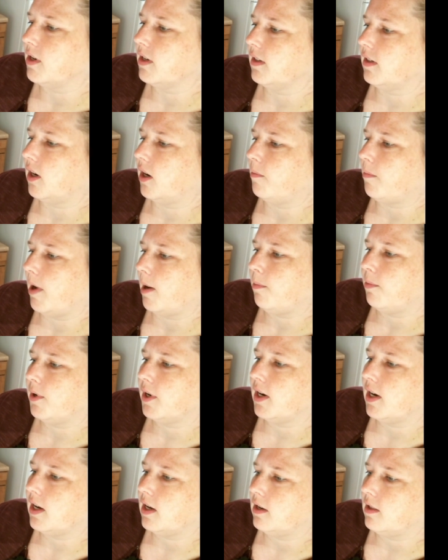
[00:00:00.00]
gonna start by
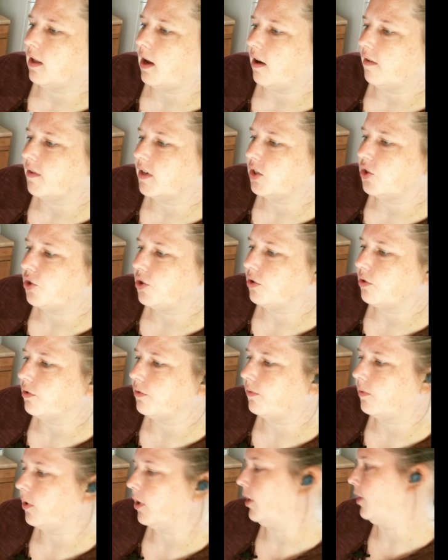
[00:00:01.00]
preheating the oven
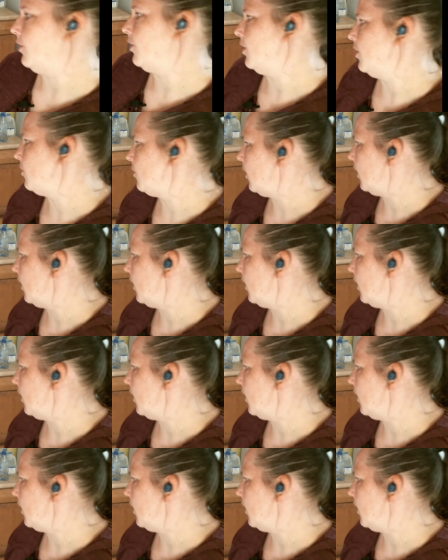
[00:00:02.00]
to four hundred